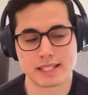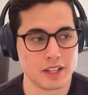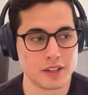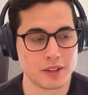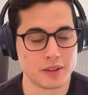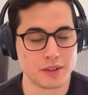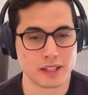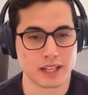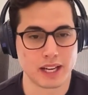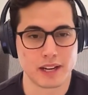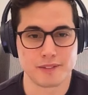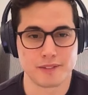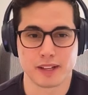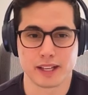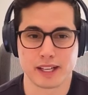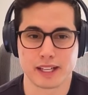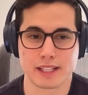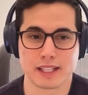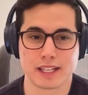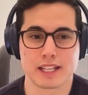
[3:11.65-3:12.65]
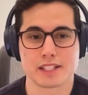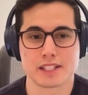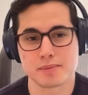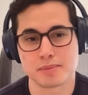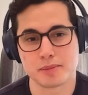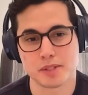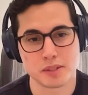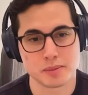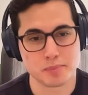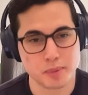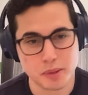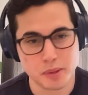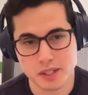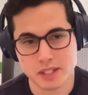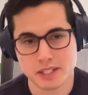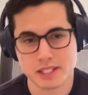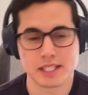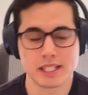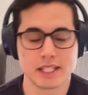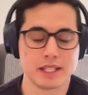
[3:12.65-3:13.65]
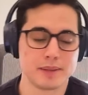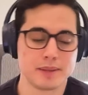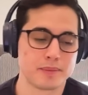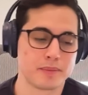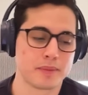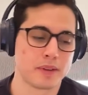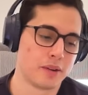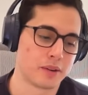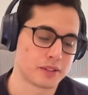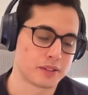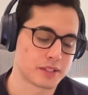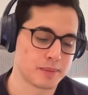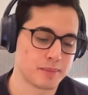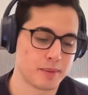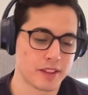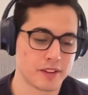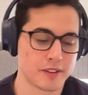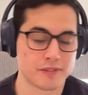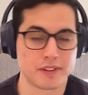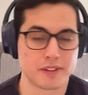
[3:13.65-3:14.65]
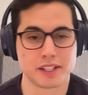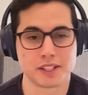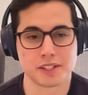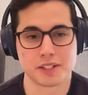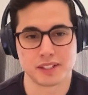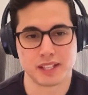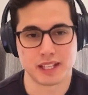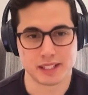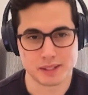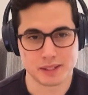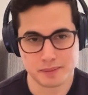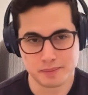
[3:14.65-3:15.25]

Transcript: the kind of like a customer support team or some other function that's